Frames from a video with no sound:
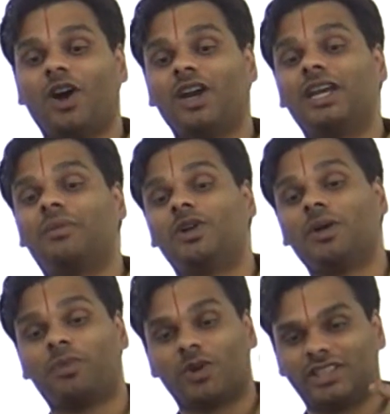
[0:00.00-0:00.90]
talking
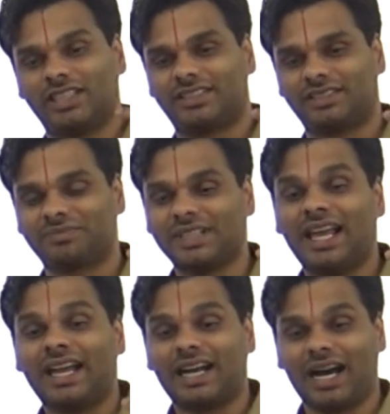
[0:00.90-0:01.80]
about a process.
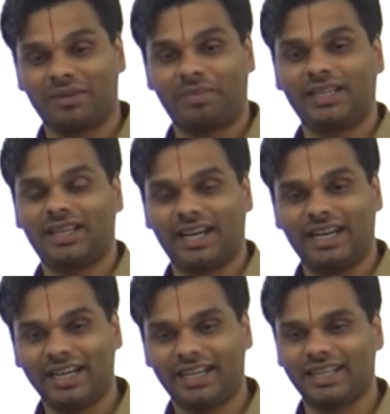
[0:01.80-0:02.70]
Carbon
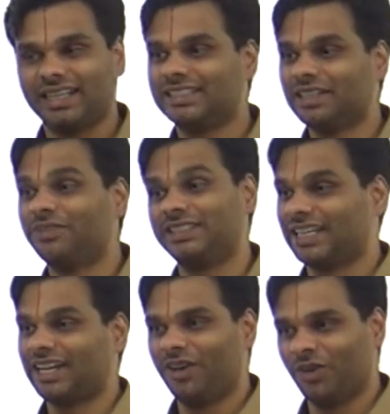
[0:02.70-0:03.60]
credit is a
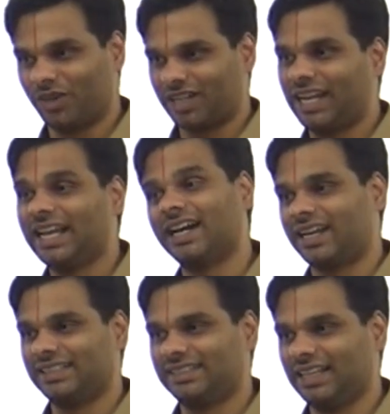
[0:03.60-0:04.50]
physical note like
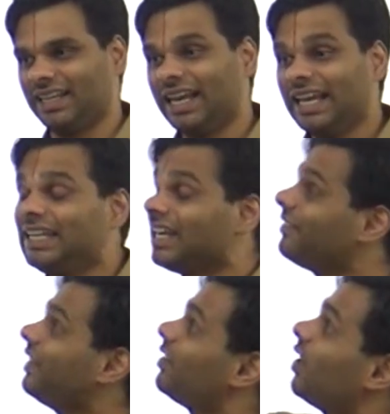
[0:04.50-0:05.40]
currency. Here we are